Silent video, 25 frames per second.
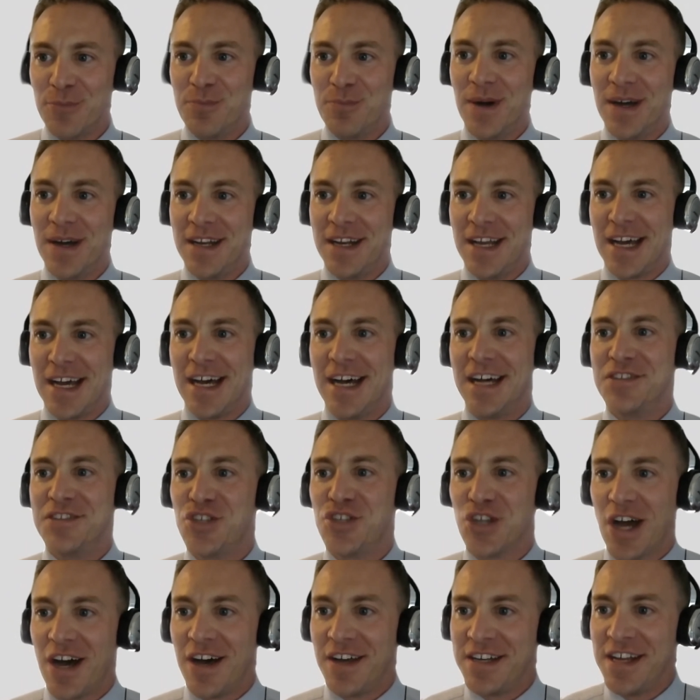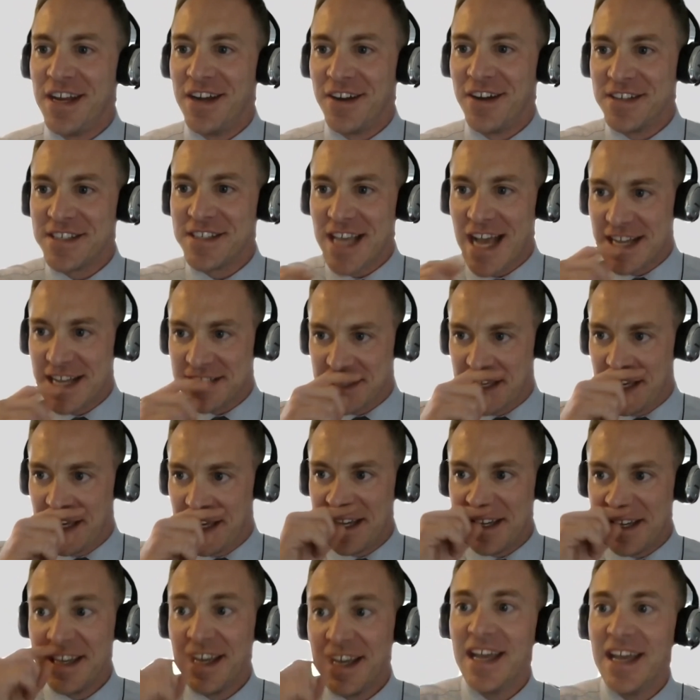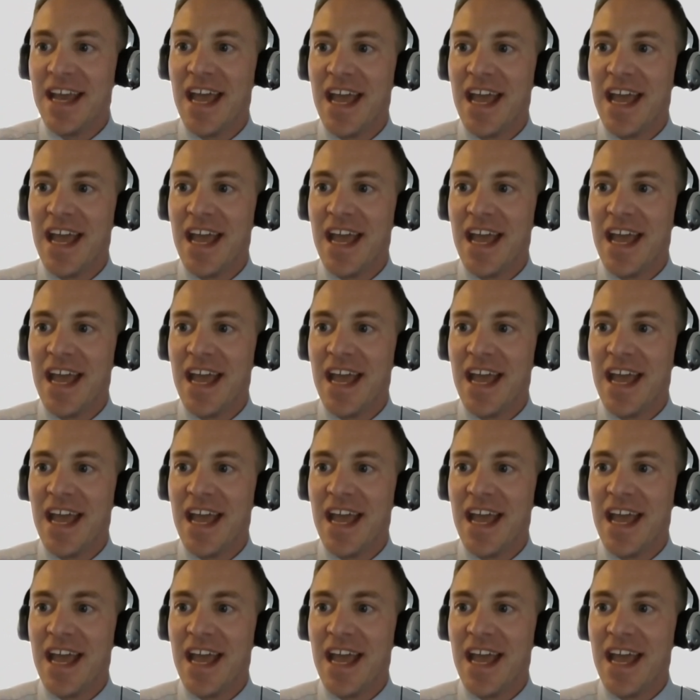but John here is asking,